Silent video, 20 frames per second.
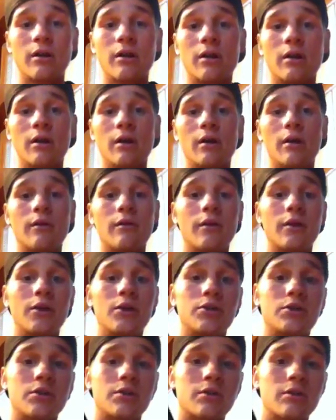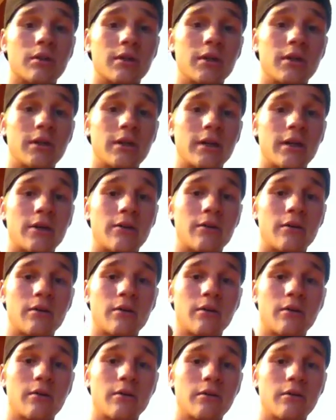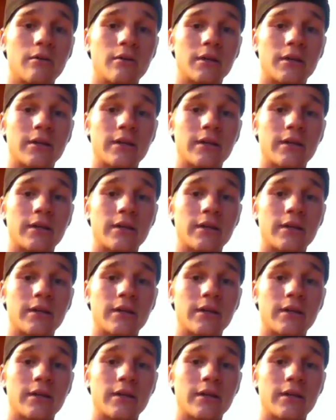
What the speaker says: And then you just lay it down like